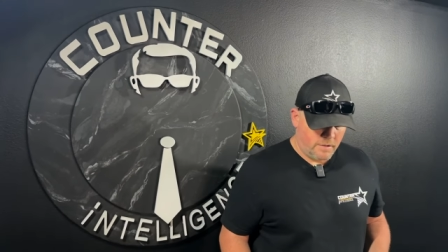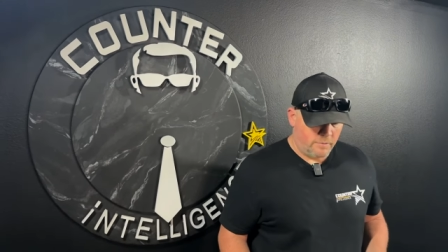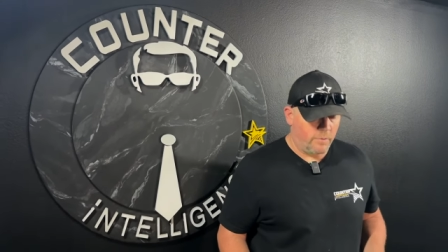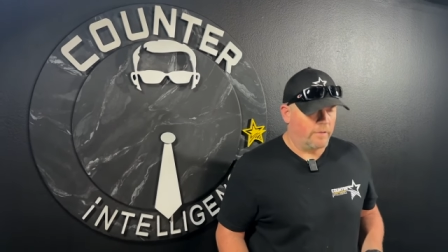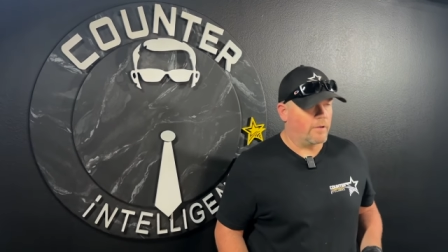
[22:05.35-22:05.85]

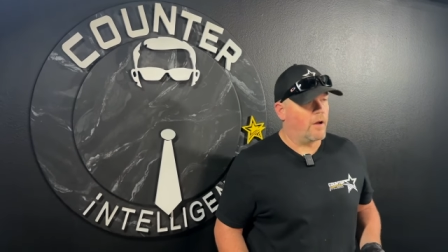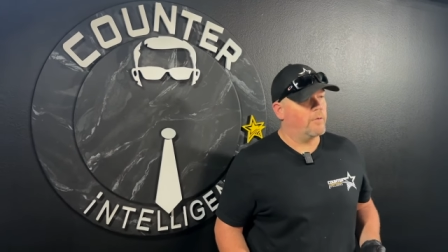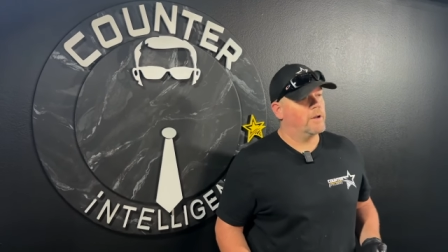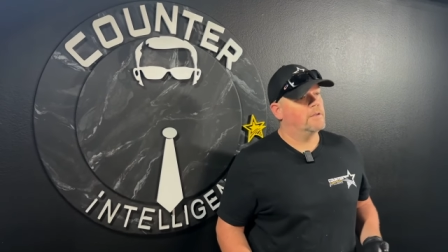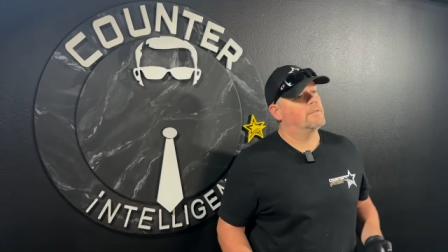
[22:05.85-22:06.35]
So as
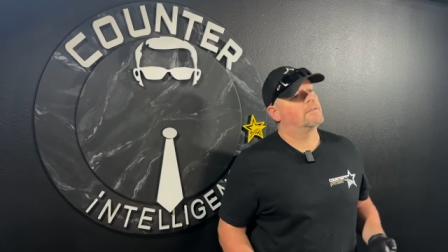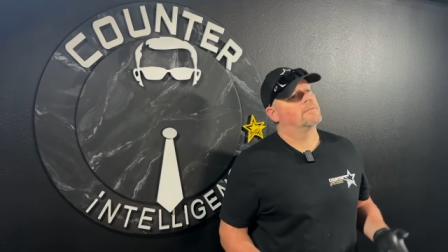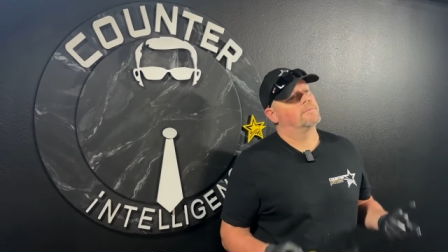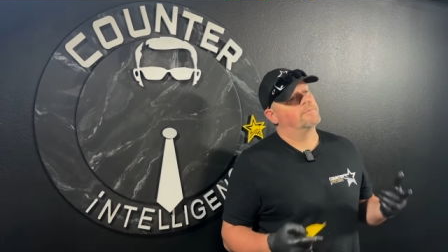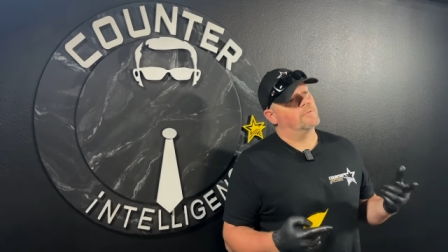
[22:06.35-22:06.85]
always,
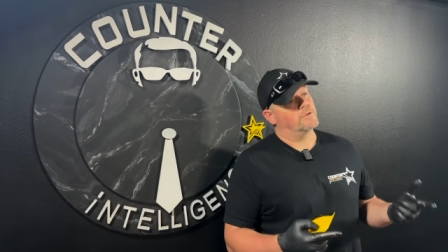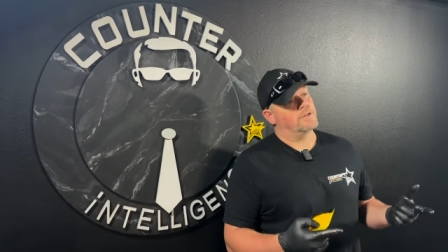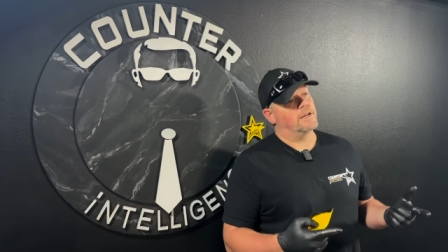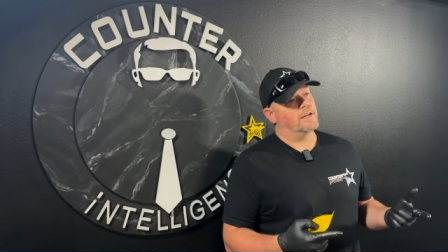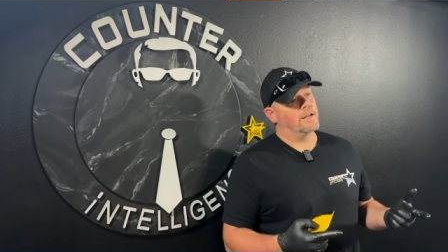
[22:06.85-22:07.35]
we'll see
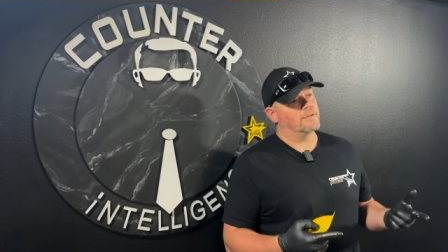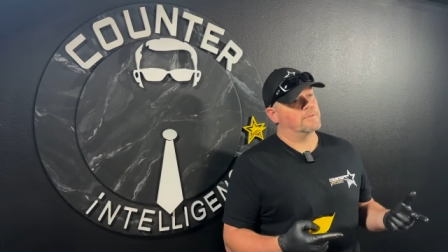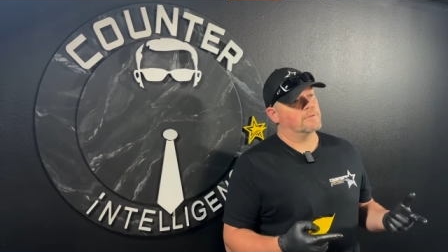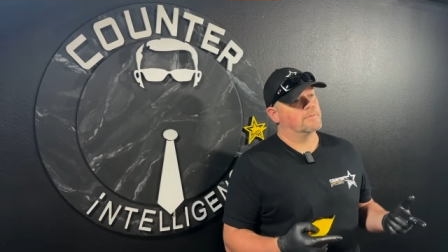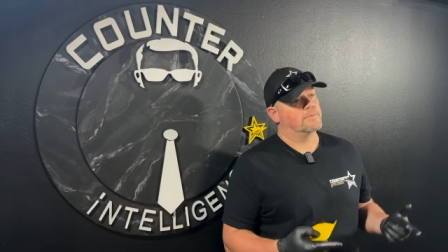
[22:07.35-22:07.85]
you on the next
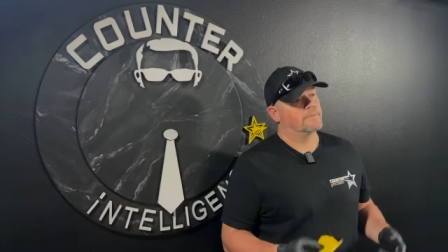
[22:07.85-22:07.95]
one.